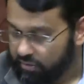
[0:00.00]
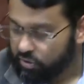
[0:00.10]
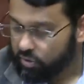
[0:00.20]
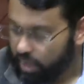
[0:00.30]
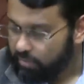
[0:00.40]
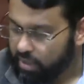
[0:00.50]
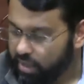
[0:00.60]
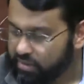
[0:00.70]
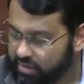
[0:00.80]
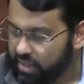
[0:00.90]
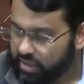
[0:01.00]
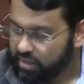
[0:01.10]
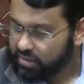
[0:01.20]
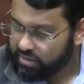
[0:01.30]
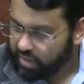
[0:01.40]
though I'm not saying
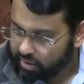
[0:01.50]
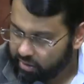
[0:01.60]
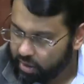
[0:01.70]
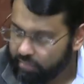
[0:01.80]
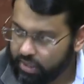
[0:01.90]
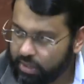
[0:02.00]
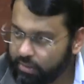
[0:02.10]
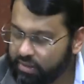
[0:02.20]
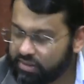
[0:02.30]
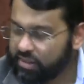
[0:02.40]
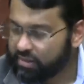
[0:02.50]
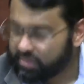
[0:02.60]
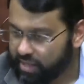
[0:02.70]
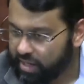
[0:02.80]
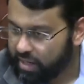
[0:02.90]
it is haram and I'm not saying it is
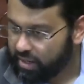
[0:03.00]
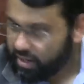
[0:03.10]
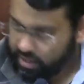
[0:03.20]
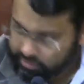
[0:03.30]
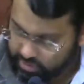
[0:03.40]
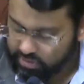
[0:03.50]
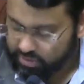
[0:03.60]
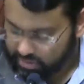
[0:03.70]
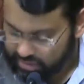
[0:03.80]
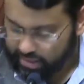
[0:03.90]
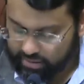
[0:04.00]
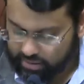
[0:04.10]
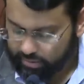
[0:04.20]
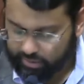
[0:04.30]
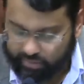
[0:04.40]
halal, I am just silent
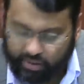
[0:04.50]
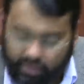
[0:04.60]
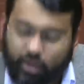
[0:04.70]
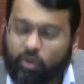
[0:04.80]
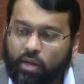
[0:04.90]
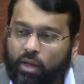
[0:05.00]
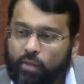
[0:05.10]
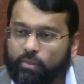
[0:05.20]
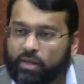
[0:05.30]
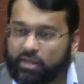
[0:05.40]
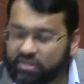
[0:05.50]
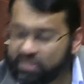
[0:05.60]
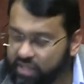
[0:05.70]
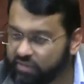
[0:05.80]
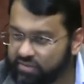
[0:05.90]
about that right now. But uh,
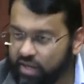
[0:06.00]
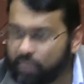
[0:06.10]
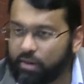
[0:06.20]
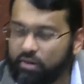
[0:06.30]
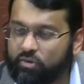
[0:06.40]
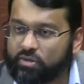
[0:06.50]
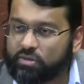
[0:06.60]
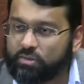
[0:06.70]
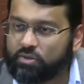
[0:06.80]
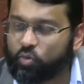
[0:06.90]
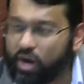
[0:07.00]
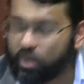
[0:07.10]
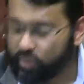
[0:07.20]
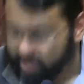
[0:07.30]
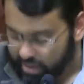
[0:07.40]
instead of saying Merry Christmas, why don't
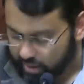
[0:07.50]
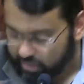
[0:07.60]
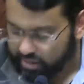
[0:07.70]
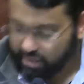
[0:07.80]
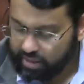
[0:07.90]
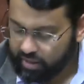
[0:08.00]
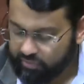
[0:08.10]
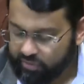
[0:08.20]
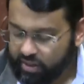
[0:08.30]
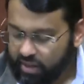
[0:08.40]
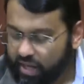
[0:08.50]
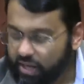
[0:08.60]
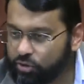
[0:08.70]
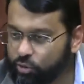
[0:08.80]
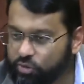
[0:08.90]
we get out of the khilaf
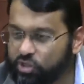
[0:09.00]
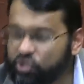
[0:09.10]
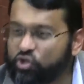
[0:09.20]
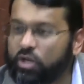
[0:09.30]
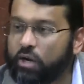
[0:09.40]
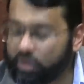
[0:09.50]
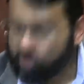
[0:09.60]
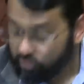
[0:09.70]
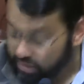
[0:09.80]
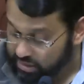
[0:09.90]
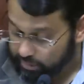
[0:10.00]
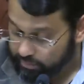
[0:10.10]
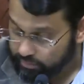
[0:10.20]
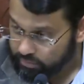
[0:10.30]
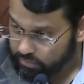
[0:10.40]
and use a generic greeting?
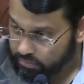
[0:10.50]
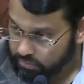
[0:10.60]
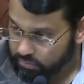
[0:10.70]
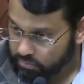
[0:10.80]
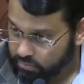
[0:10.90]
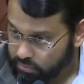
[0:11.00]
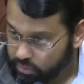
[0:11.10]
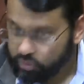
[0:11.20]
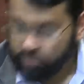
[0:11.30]
Use